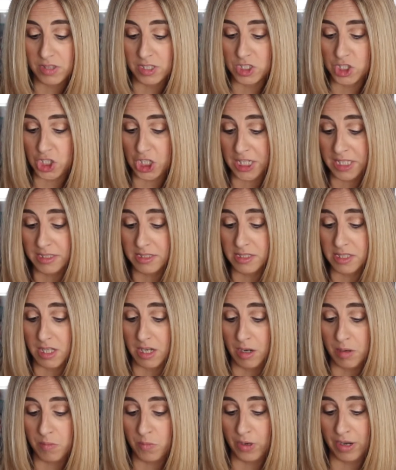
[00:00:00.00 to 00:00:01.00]
the jeans
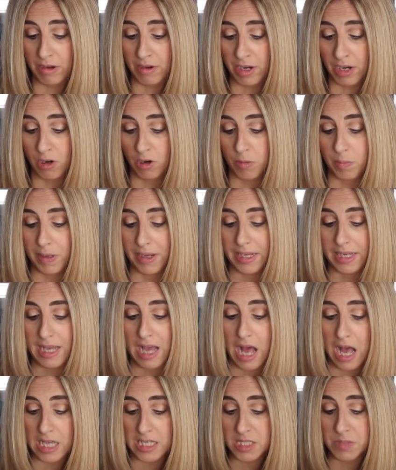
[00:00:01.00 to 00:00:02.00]
that I'm wearing are by
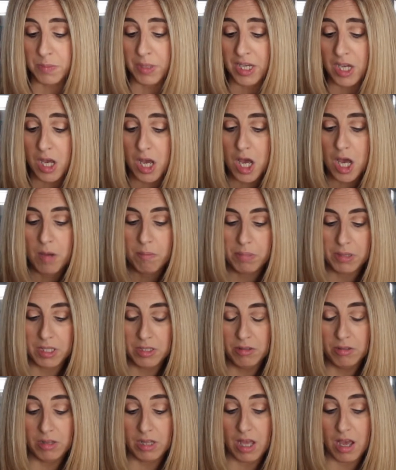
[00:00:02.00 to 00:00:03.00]
Cosmic
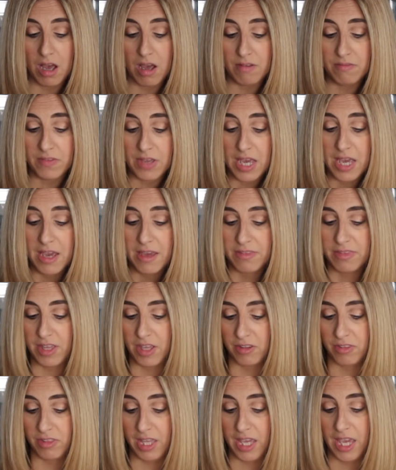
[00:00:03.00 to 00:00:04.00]
Blue Love.
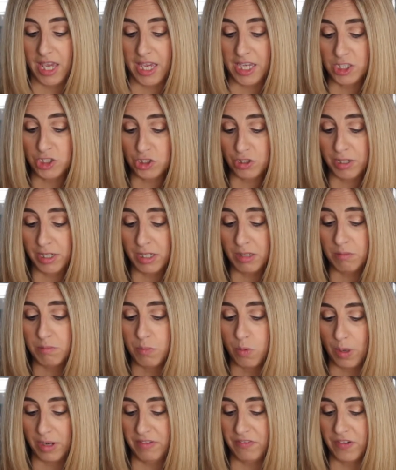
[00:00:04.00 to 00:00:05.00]
They're the Adrianne
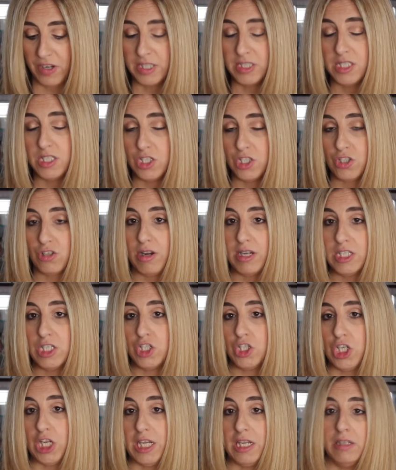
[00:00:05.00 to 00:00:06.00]
Boyfriend Distress
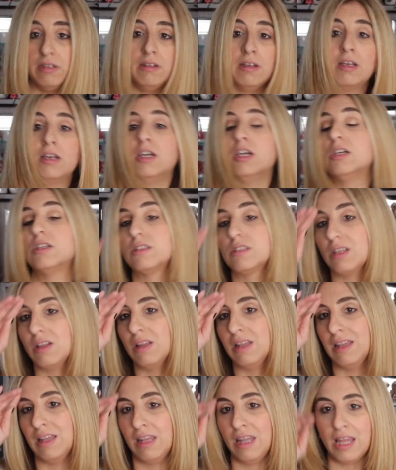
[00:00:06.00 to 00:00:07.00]
Jean.
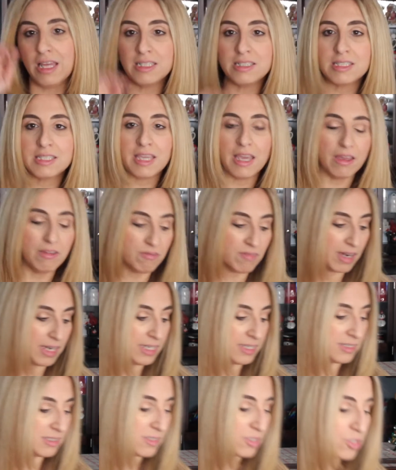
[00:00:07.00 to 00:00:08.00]
So let's get right
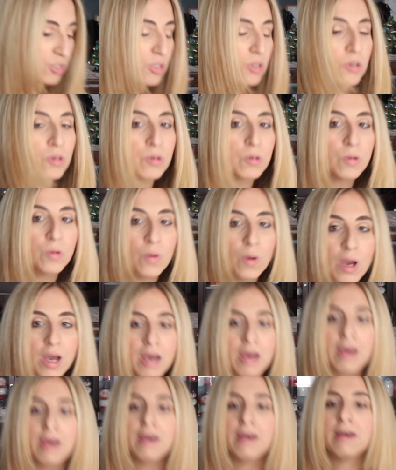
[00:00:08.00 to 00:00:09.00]
into
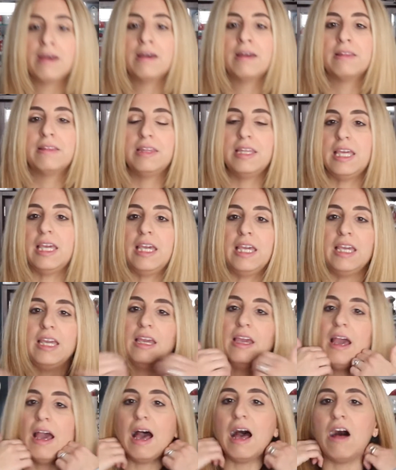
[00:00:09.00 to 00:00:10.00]

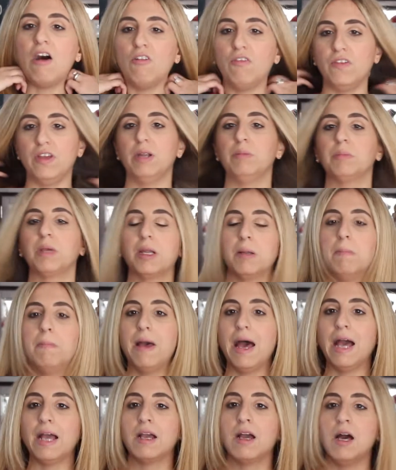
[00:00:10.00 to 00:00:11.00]
the outfit. I'm gonna
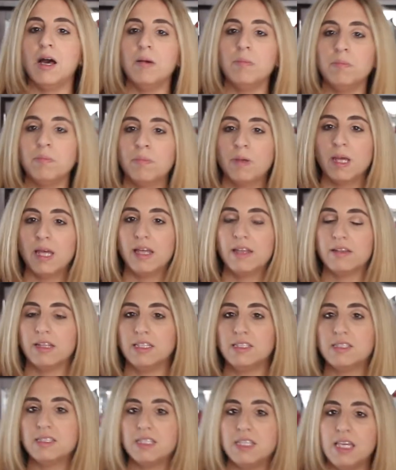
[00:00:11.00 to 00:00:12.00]
back up and
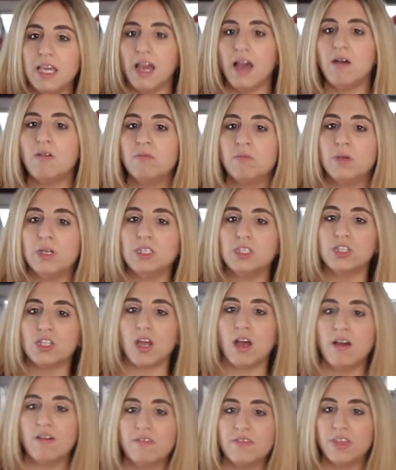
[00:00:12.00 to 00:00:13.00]
let's see how much
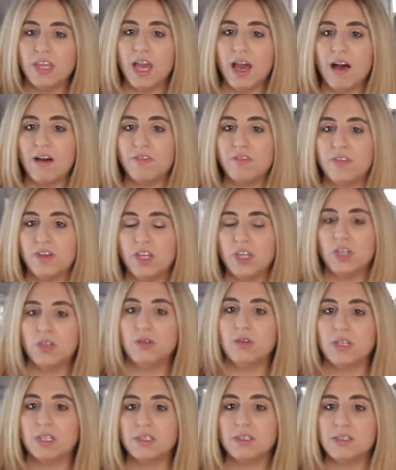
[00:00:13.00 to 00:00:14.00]
of the outfit
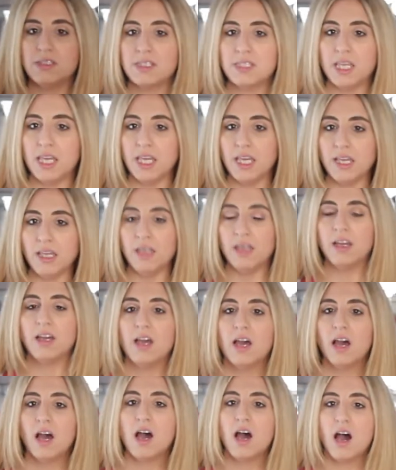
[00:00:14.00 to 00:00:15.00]
you can see.
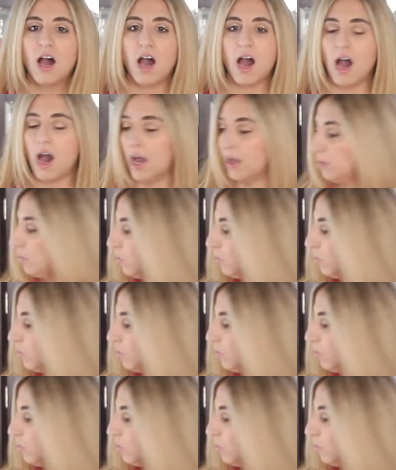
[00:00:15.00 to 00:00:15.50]
I